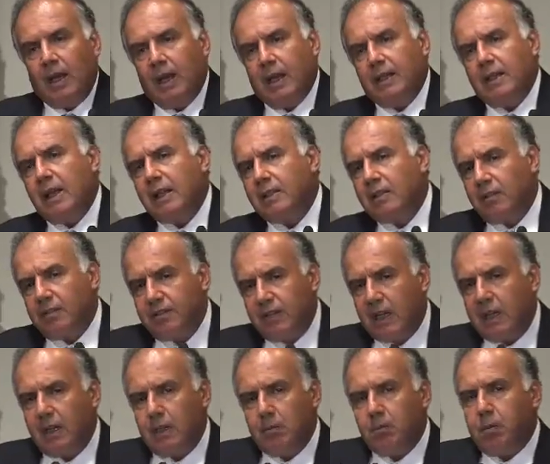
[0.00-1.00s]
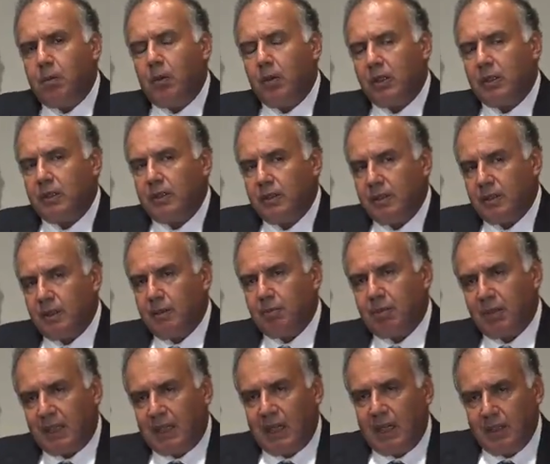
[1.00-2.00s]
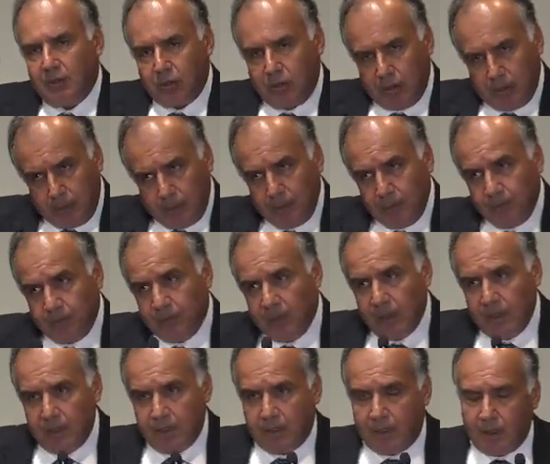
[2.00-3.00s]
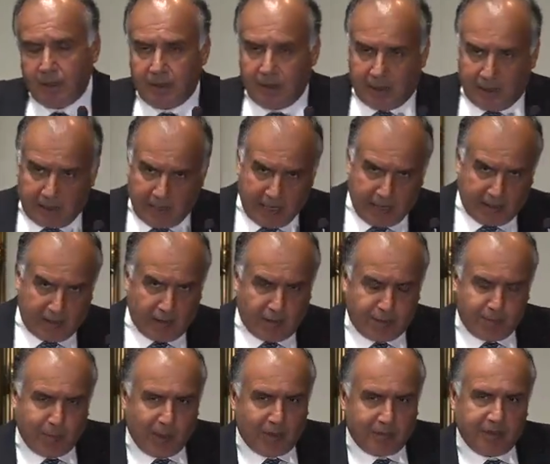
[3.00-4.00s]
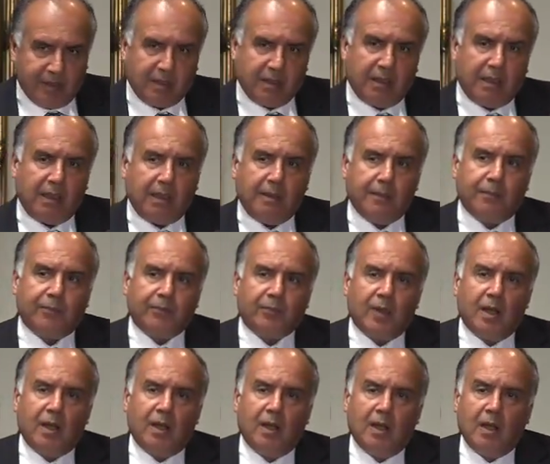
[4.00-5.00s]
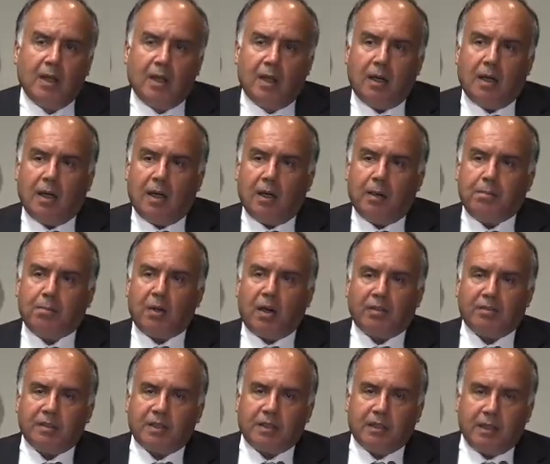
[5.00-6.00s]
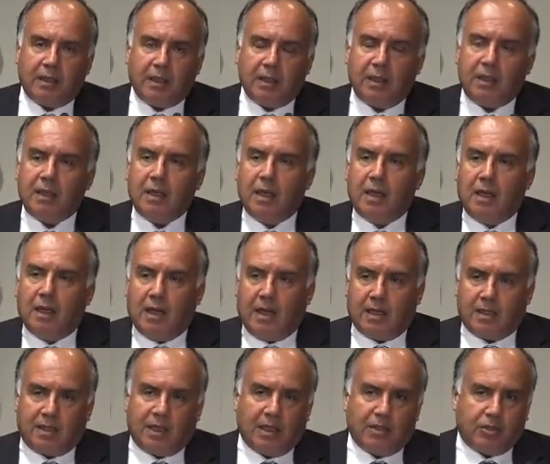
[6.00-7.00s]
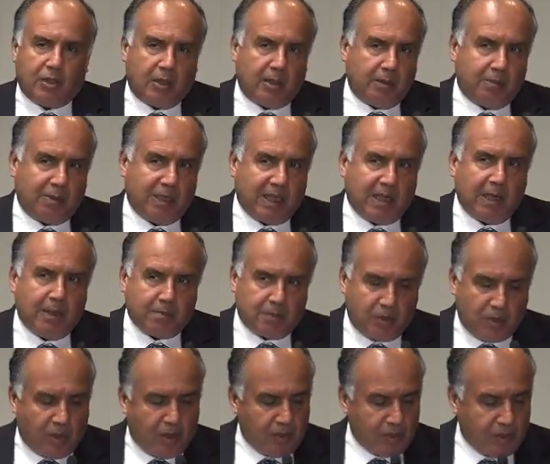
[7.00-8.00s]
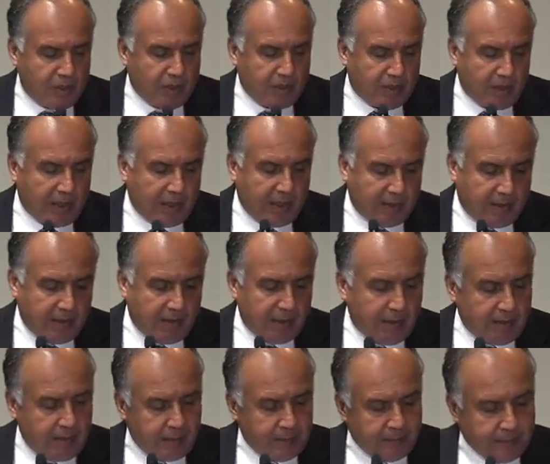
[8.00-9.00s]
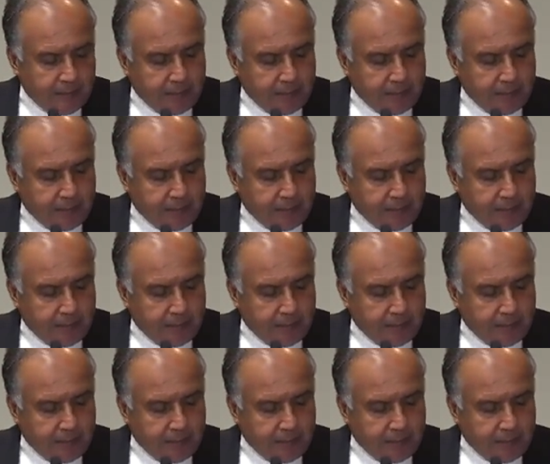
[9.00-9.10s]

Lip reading: Another very important implication is the decline of poverty. Poverty essentially becomes concentrated